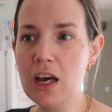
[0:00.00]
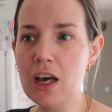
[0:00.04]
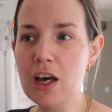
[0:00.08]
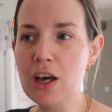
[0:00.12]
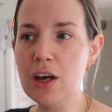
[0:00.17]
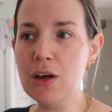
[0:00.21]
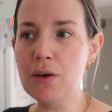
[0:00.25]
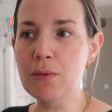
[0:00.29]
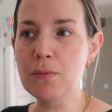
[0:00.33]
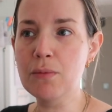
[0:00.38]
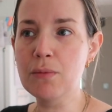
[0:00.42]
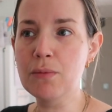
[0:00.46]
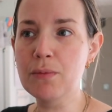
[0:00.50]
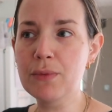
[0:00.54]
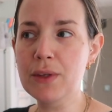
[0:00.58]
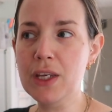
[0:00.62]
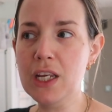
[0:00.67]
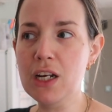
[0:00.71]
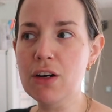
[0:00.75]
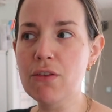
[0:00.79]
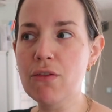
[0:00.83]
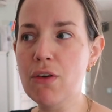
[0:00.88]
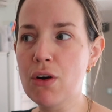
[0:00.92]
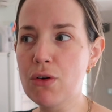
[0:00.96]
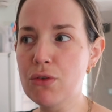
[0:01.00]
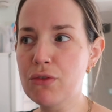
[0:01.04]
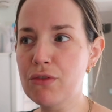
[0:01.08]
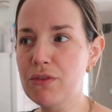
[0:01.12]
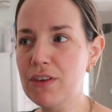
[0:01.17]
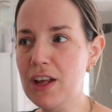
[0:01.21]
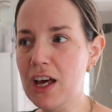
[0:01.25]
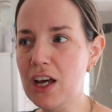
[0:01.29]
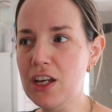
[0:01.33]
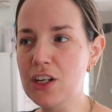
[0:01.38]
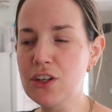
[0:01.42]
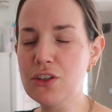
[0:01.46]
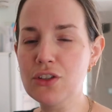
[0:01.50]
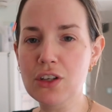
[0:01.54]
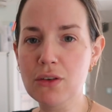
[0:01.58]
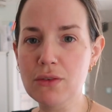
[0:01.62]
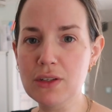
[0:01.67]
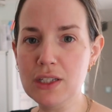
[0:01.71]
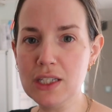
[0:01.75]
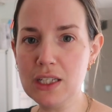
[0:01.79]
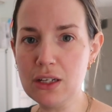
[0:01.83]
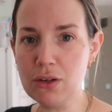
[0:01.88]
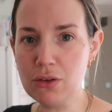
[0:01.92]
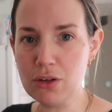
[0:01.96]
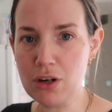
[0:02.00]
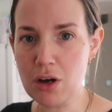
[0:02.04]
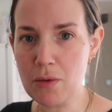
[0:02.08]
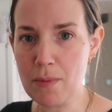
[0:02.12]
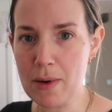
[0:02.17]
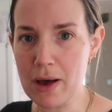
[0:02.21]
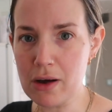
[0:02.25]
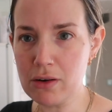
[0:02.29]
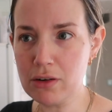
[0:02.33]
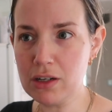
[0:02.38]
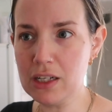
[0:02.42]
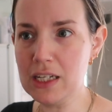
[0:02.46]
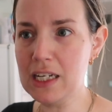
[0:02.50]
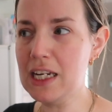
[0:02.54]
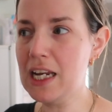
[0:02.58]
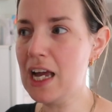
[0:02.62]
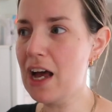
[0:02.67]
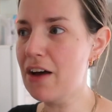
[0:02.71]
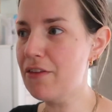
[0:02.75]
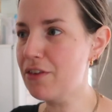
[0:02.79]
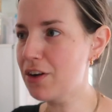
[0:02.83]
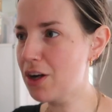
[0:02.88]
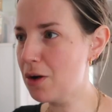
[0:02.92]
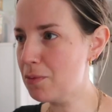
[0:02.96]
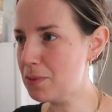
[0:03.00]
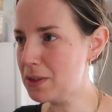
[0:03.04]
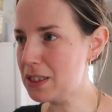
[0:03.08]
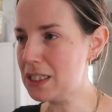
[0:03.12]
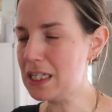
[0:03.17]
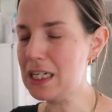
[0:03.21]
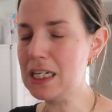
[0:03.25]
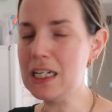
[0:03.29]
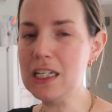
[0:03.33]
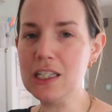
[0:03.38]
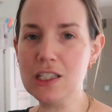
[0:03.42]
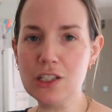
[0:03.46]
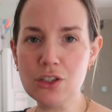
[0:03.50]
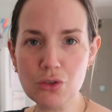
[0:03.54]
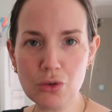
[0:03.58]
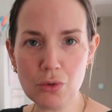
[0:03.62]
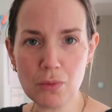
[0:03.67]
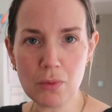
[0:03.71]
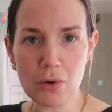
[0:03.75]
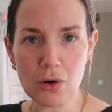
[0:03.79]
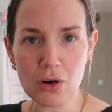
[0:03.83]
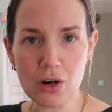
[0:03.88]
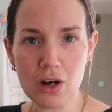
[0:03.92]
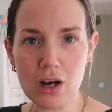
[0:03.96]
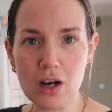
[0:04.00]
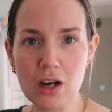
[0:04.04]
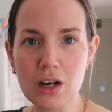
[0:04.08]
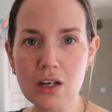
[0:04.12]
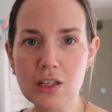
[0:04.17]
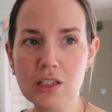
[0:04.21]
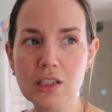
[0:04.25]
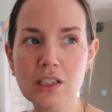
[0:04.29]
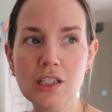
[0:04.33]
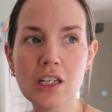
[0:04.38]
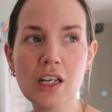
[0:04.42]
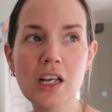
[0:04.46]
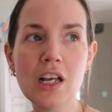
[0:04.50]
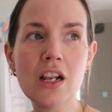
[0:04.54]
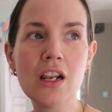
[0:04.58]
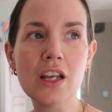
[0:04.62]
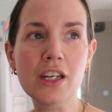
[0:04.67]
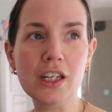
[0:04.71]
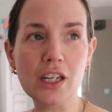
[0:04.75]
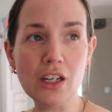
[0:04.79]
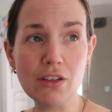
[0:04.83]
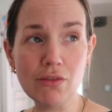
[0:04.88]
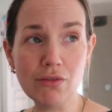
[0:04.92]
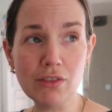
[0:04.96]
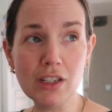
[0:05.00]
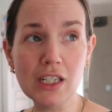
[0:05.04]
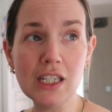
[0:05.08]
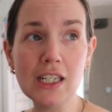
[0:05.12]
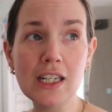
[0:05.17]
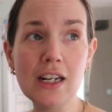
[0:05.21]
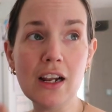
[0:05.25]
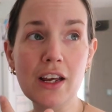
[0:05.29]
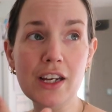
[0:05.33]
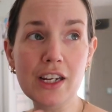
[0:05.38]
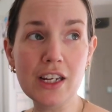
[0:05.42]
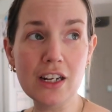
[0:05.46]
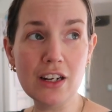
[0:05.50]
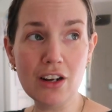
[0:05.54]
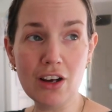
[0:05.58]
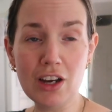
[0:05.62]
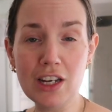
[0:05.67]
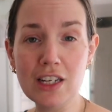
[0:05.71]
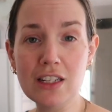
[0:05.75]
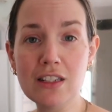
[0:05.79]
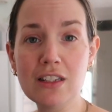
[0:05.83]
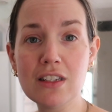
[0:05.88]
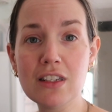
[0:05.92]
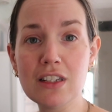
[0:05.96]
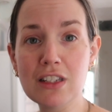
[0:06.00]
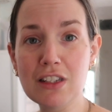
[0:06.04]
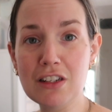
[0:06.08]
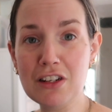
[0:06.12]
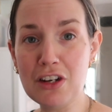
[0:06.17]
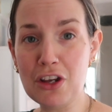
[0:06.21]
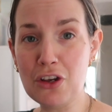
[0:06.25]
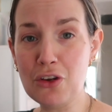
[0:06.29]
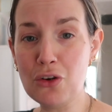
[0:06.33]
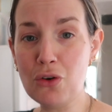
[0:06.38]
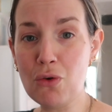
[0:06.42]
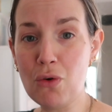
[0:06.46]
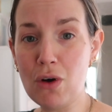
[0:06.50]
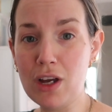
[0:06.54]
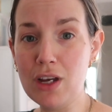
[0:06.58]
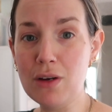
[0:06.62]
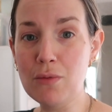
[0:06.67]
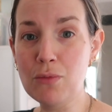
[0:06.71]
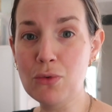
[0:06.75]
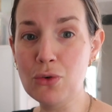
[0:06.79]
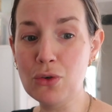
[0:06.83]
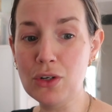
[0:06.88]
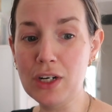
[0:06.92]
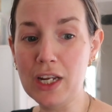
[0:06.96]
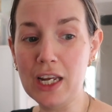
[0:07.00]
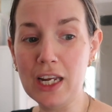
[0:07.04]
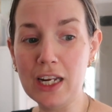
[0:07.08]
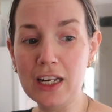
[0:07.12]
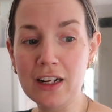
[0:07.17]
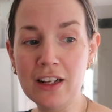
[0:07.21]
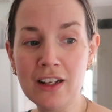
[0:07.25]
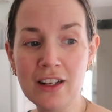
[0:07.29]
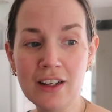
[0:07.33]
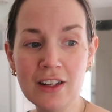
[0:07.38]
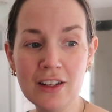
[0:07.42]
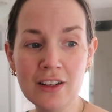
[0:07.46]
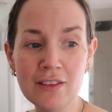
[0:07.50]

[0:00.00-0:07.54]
In our old flat, I used to go and sit on our balcony, have a cup of tea, listen to a podcast. Like, I really like a nice, slow, quiet morning,